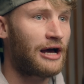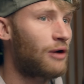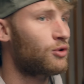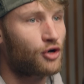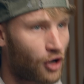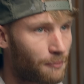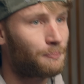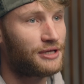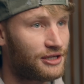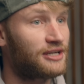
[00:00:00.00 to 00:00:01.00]
I would not
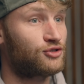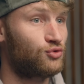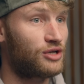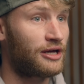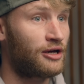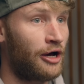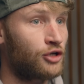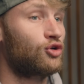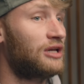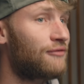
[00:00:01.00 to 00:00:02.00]
be here today.
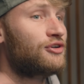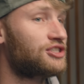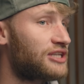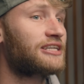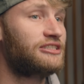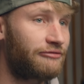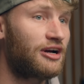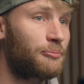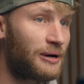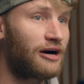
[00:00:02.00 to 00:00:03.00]
So leverage is actually
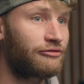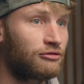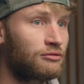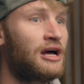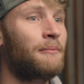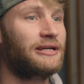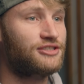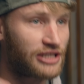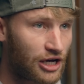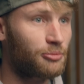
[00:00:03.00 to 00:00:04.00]
very powerful, but it's
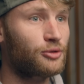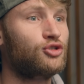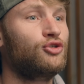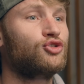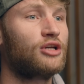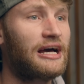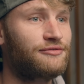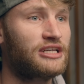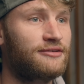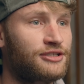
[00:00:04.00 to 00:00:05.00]
terrible to use your life
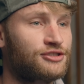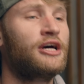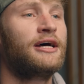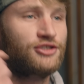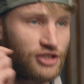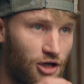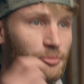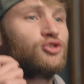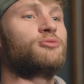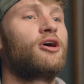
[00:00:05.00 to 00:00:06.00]
savings. It's
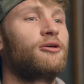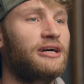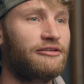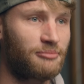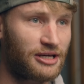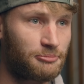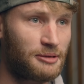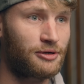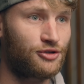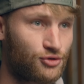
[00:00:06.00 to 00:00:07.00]
terrible to borrow money from other
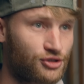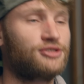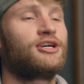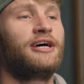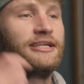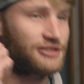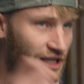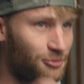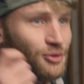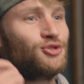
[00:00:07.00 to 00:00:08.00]
people and use it. It's
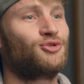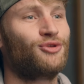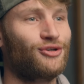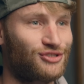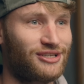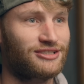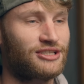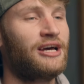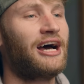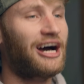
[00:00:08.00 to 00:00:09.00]
terrible to do those things.
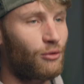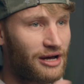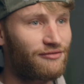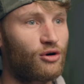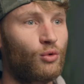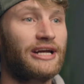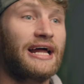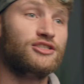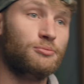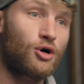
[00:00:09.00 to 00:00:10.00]
However, when it
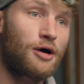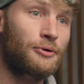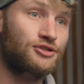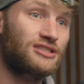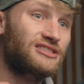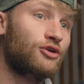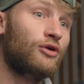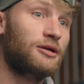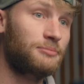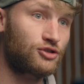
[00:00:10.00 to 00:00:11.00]
has a purpose, it's
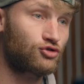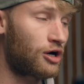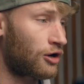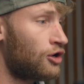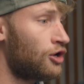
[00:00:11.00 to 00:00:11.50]
incredibly strong.